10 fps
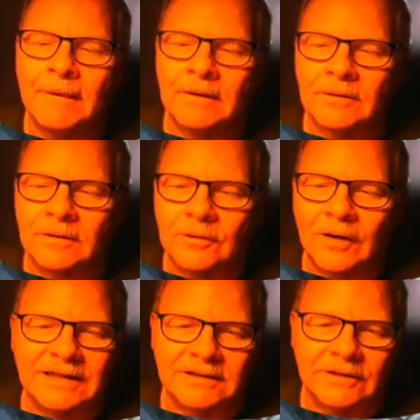or
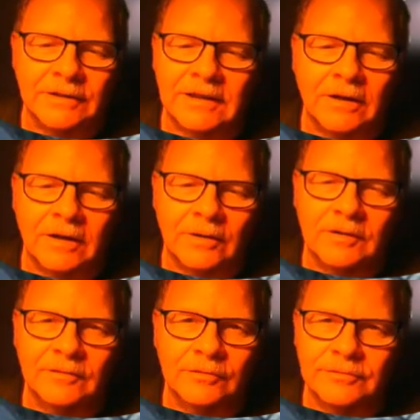Chrysler Neon,
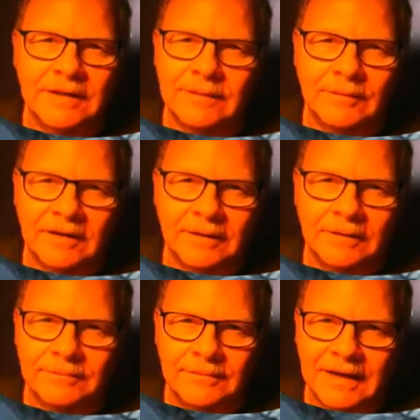whoever's name they
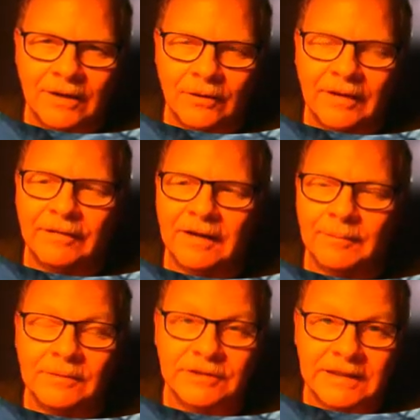had on that thing,
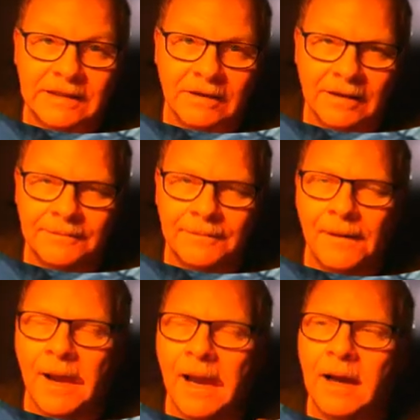but it was a Neon.
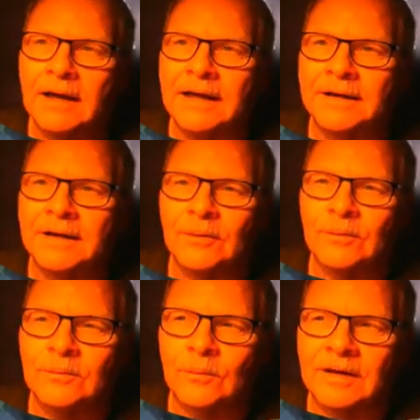And
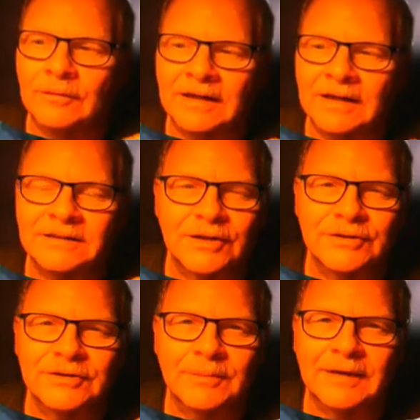whenever I saw
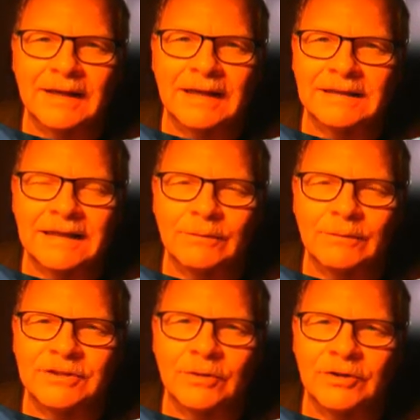something like that, I
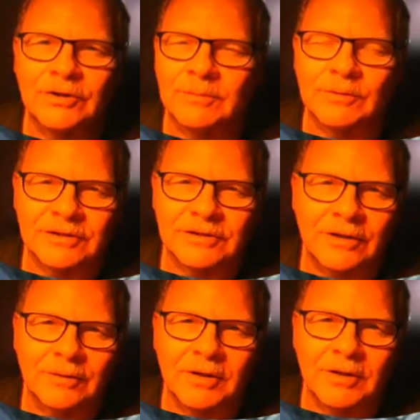would show it to them. There was
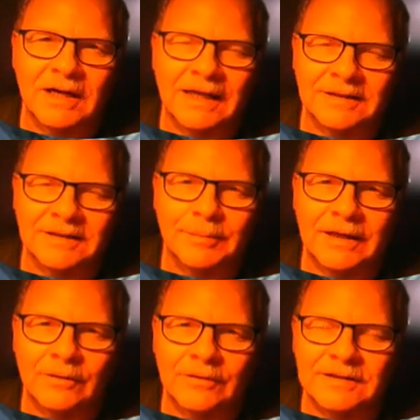another bug I like to
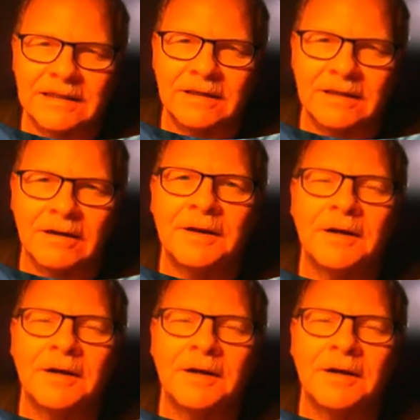plant on this Neon,